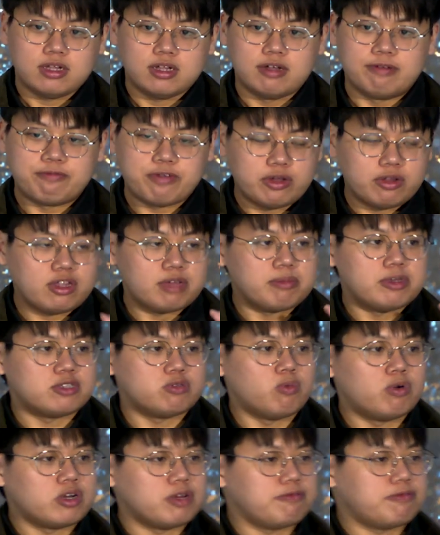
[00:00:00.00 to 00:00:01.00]
vLLM is
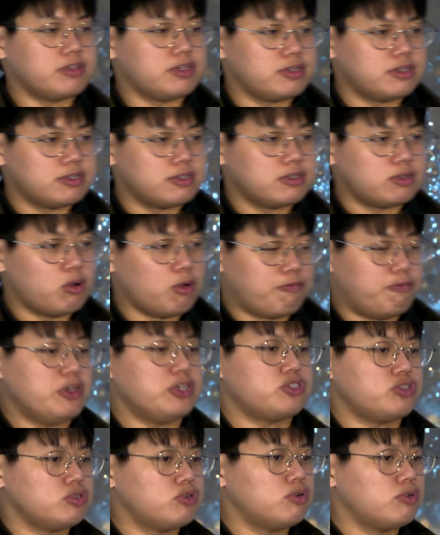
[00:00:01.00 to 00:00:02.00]
one of the
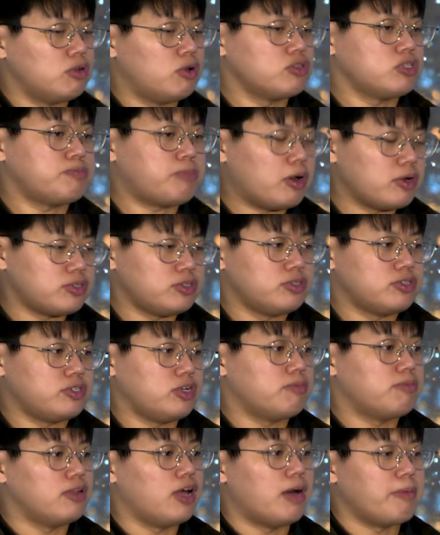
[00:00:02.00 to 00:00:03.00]
official launch partners
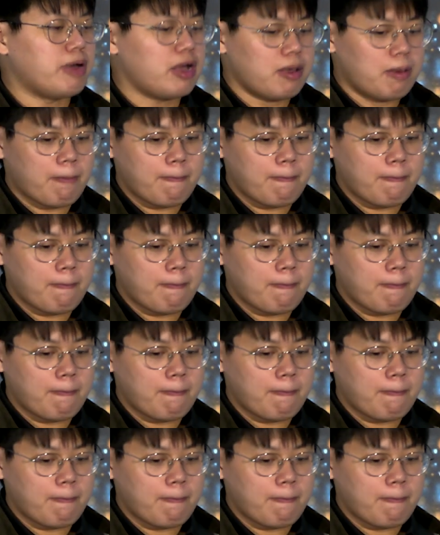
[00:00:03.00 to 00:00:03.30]
of Llama.